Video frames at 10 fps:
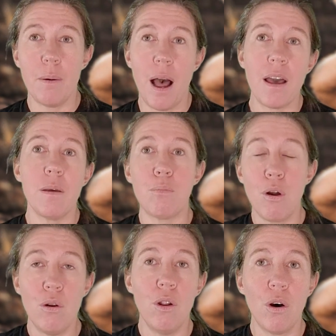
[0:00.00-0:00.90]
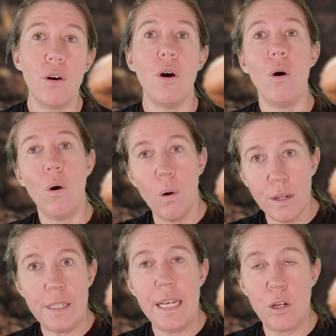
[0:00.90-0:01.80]
either prolong or
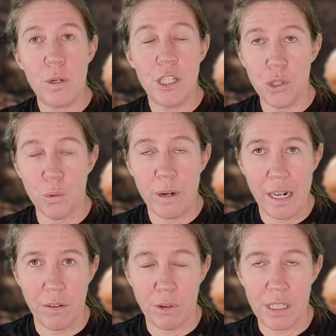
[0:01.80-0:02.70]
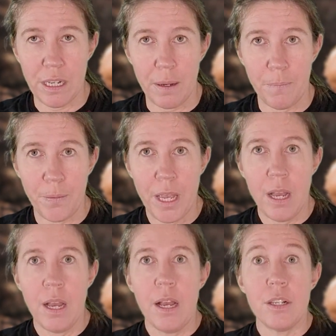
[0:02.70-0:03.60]
decrease your recovery time.
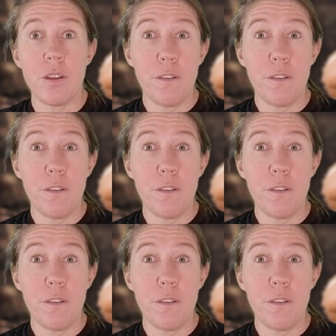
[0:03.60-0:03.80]
So the